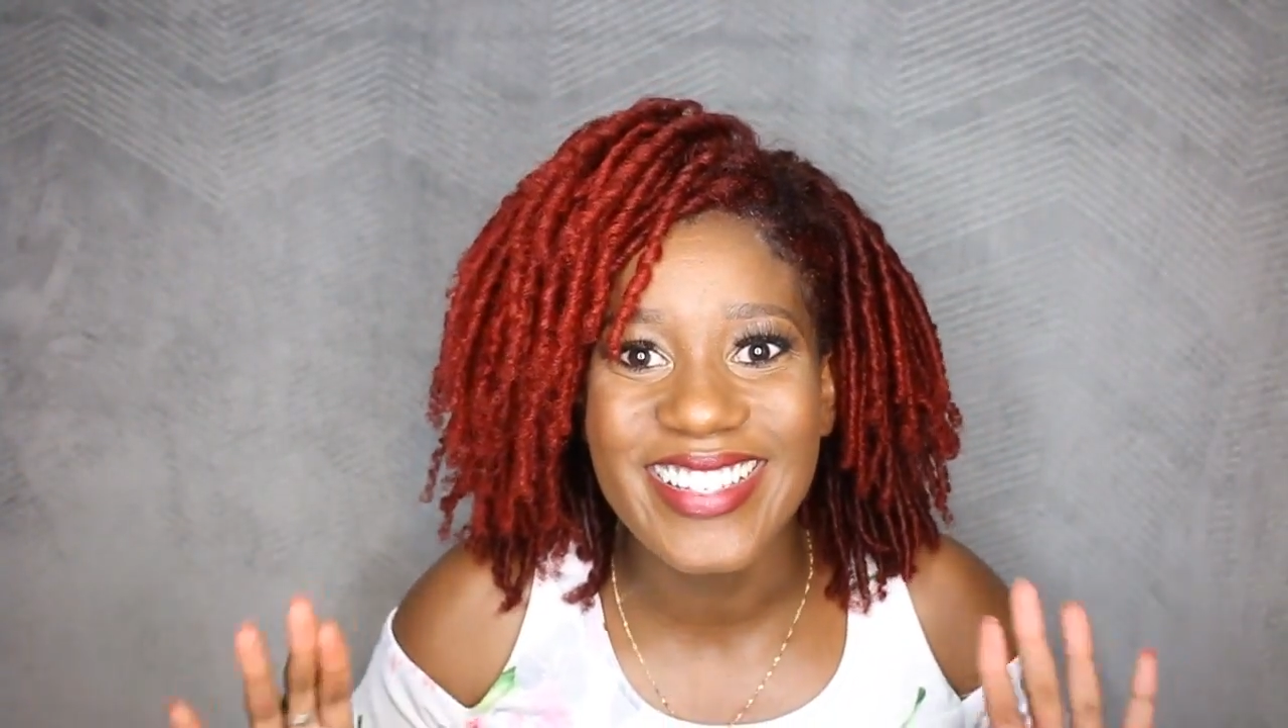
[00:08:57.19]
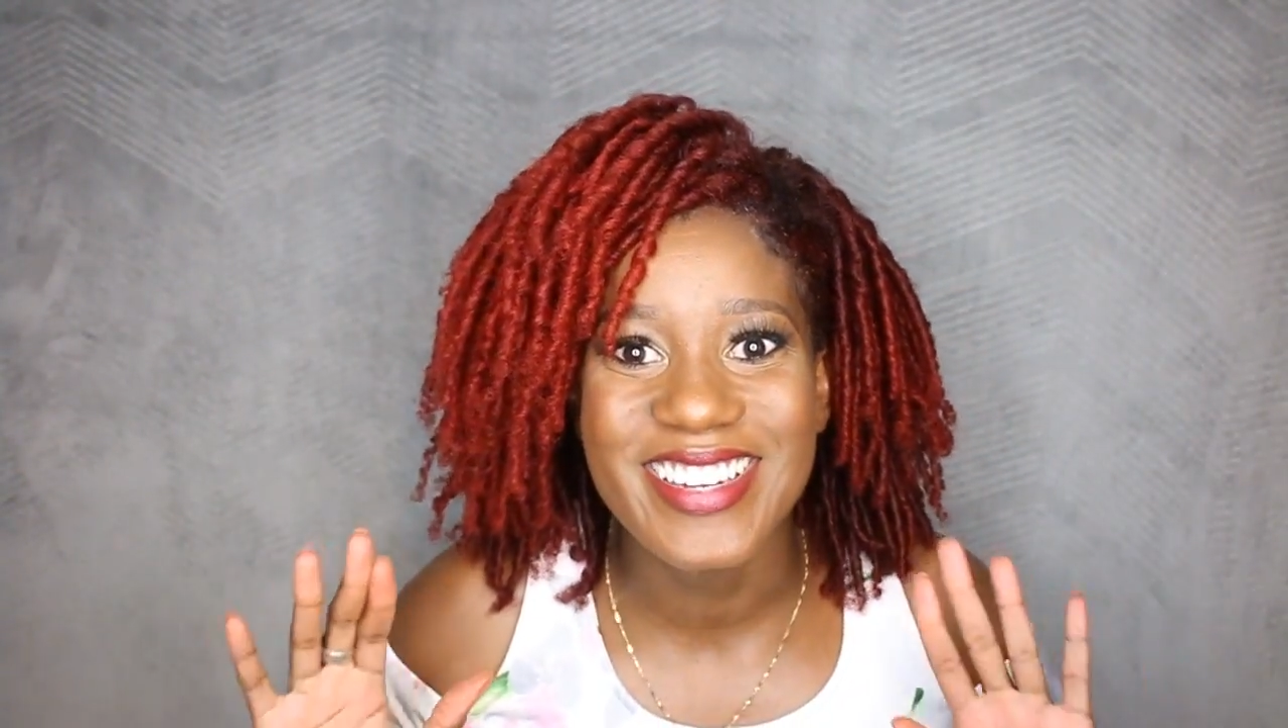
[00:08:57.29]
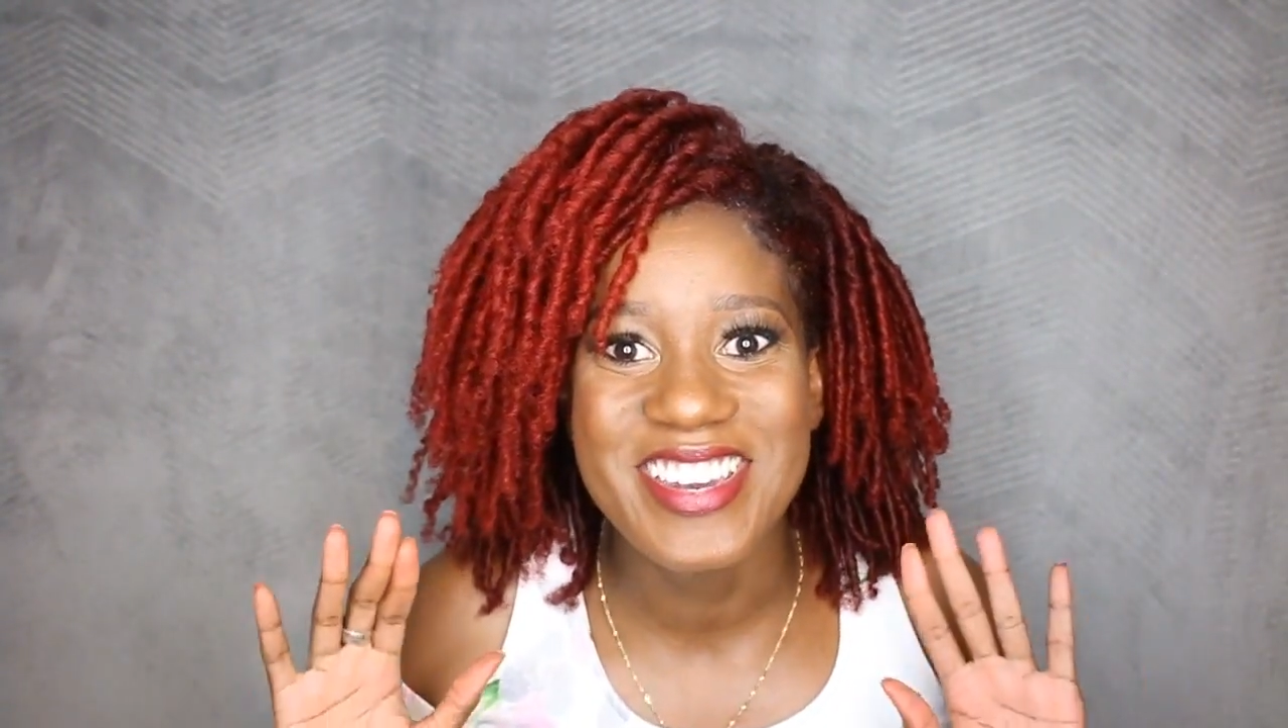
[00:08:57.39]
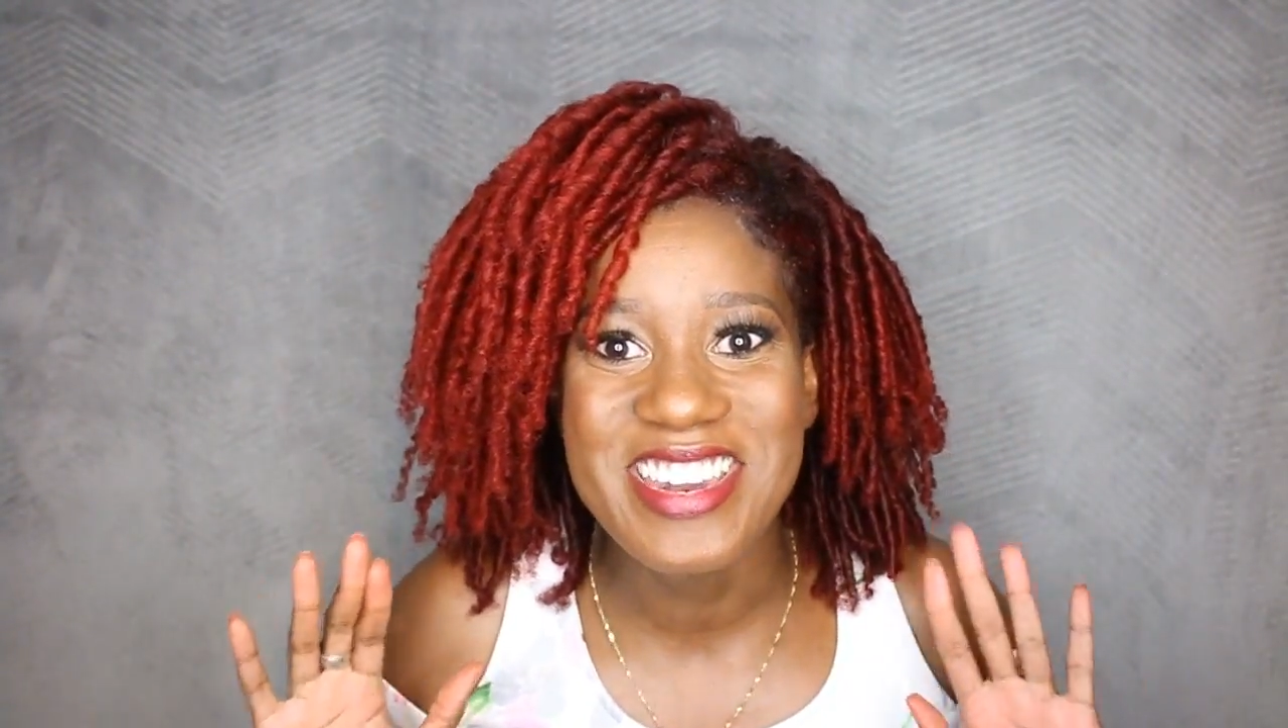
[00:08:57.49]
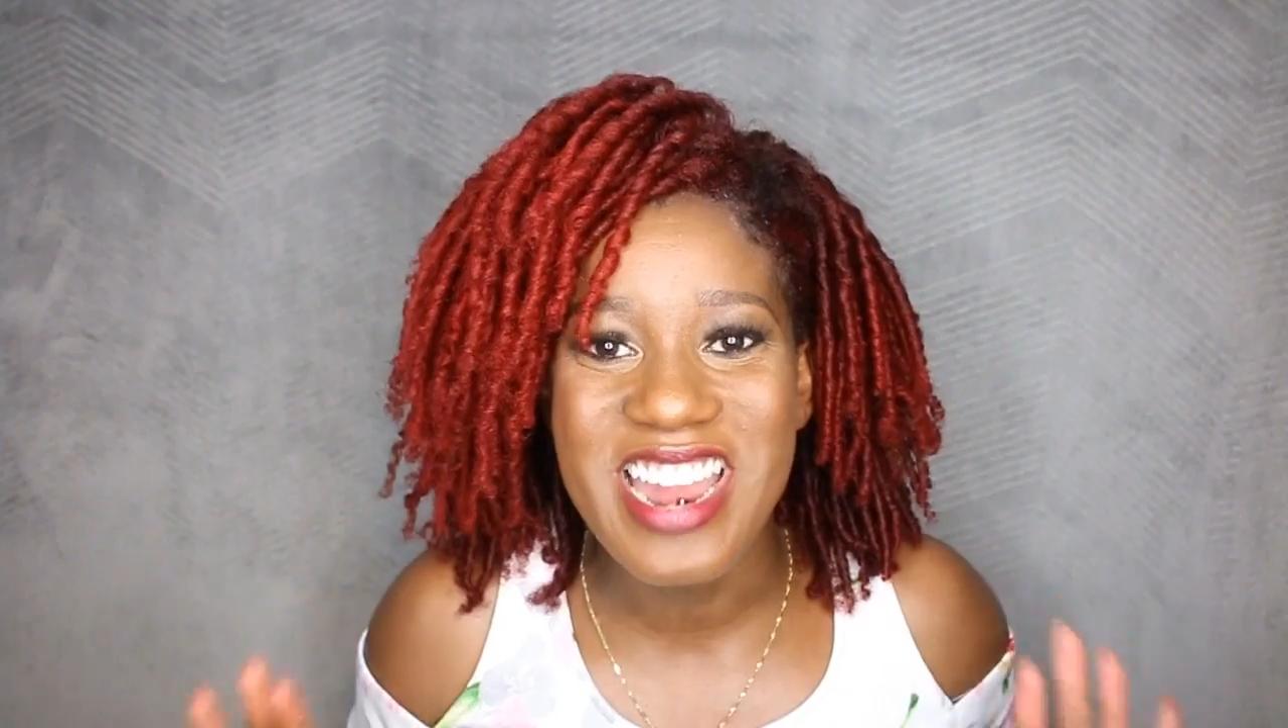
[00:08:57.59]

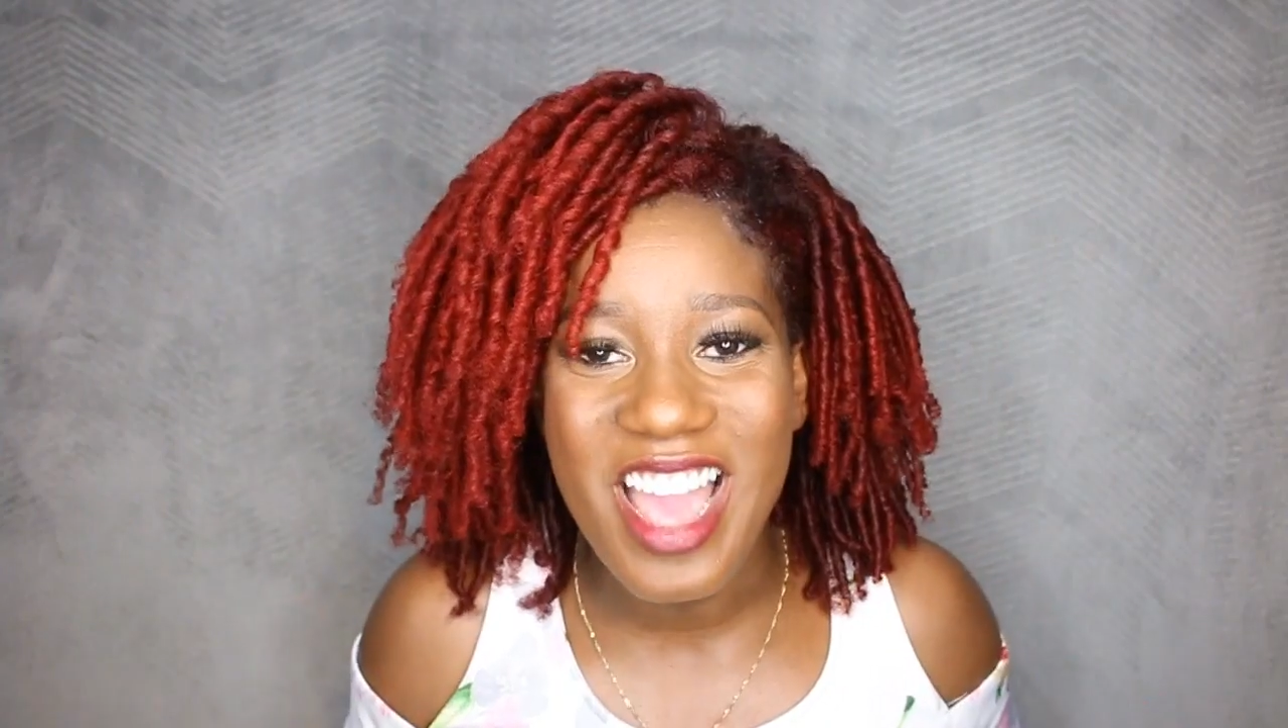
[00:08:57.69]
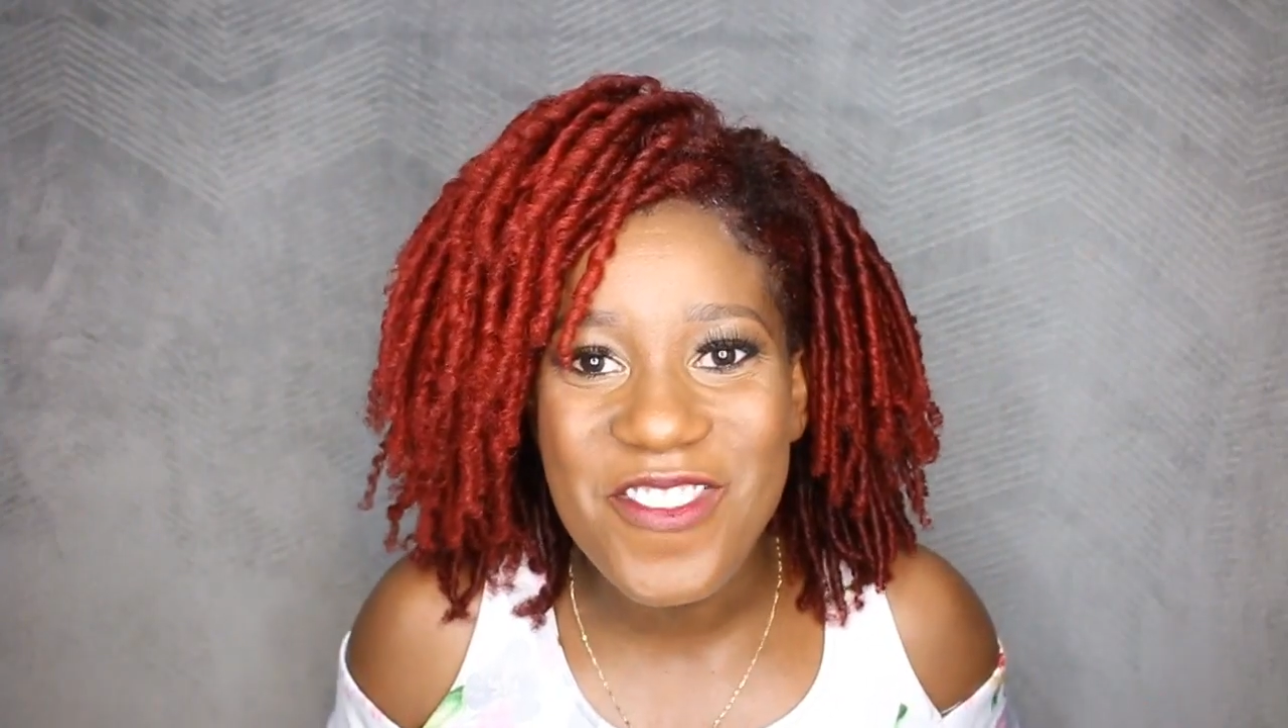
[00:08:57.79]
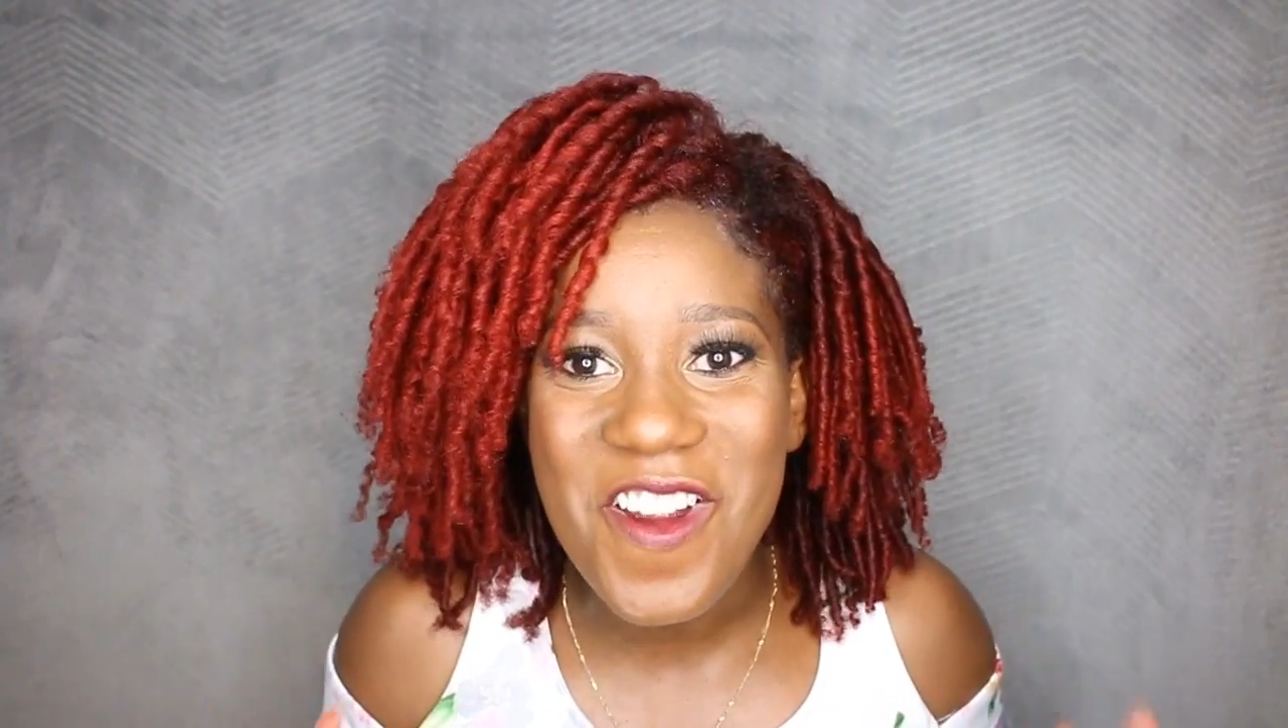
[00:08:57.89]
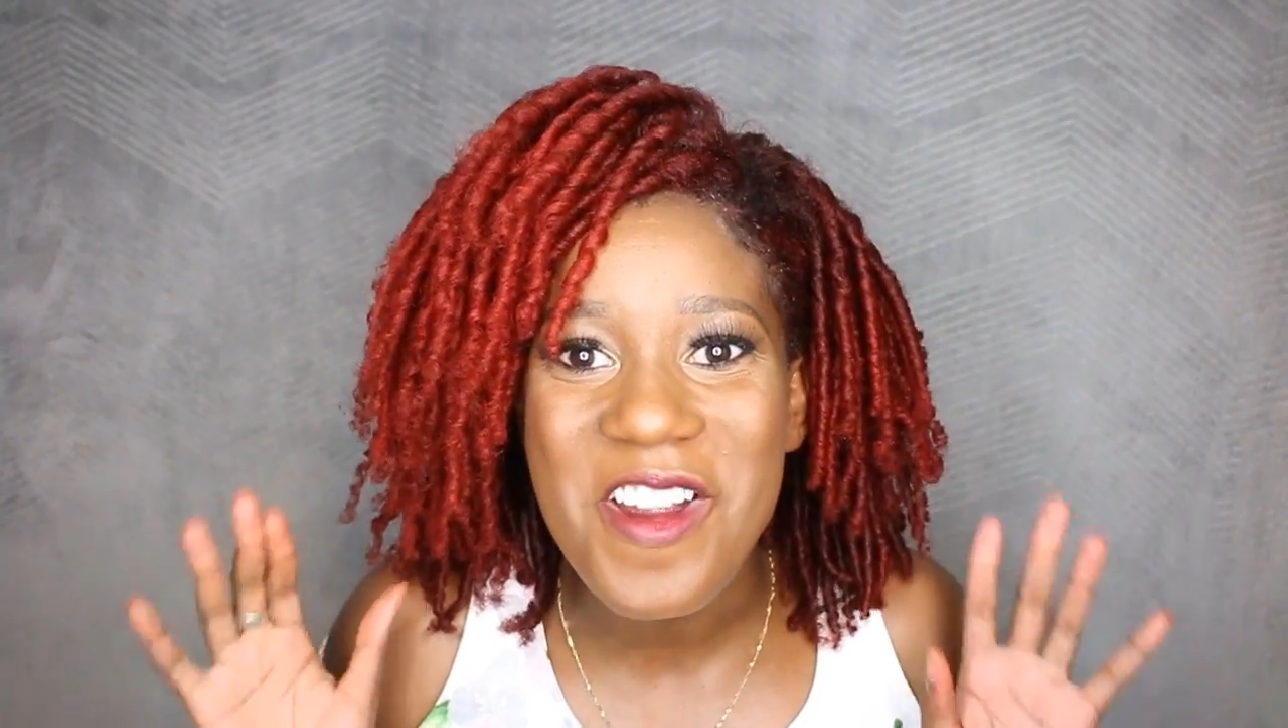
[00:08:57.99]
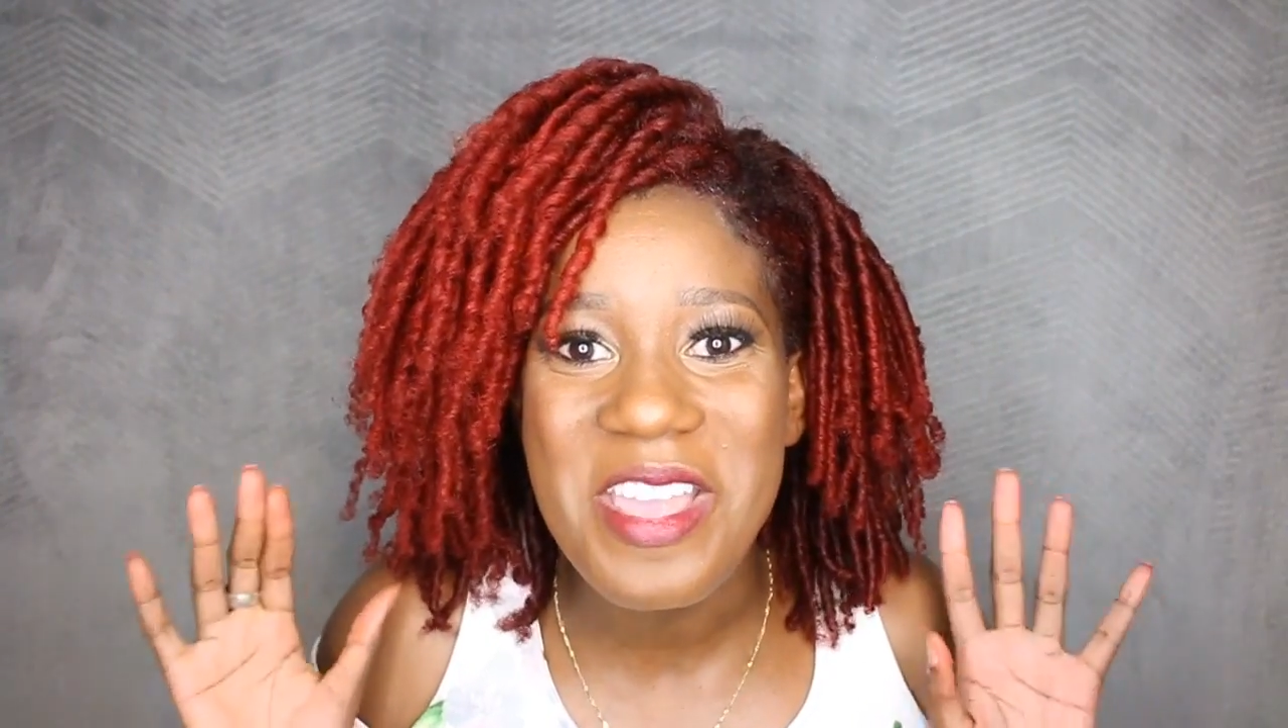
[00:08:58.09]

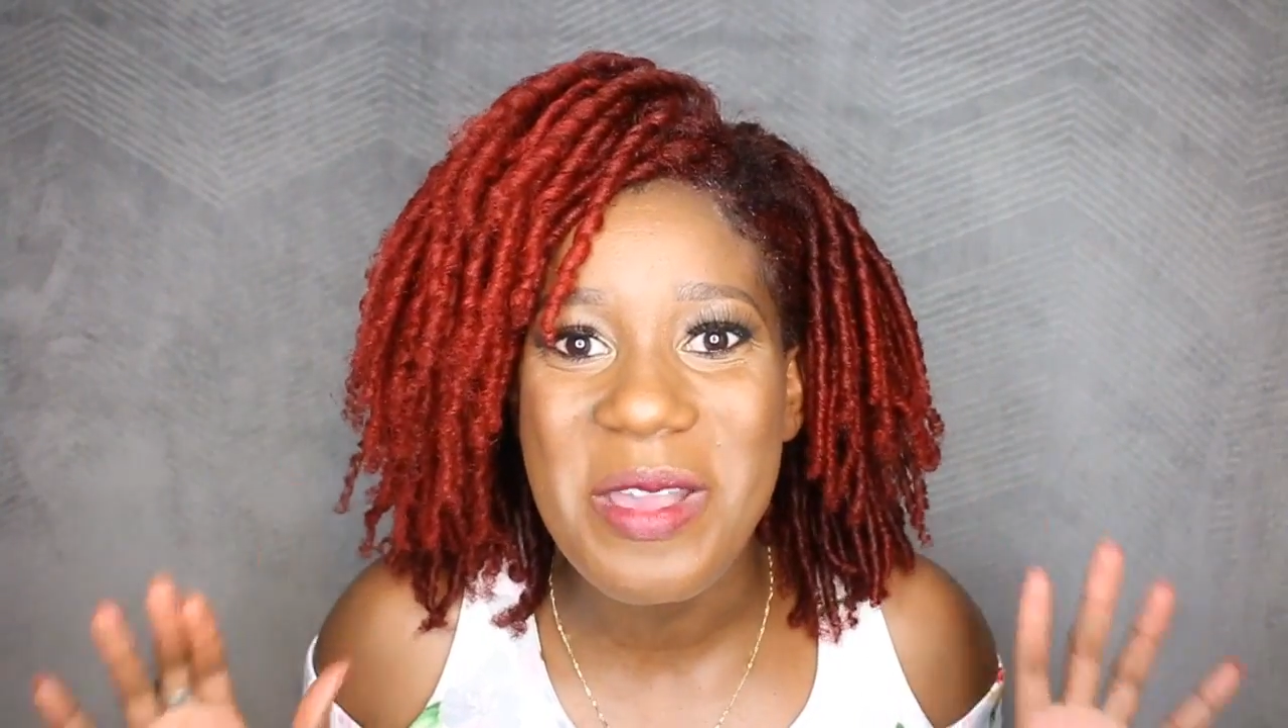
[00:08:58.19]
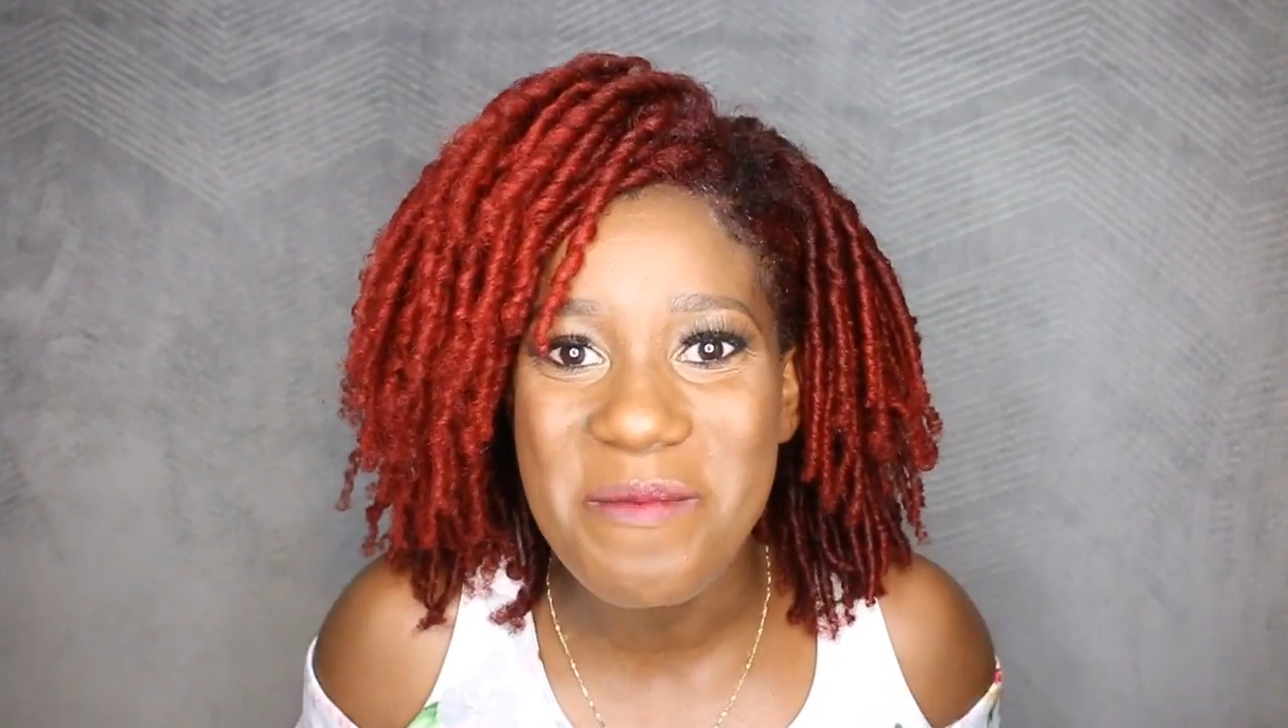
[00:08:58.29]
never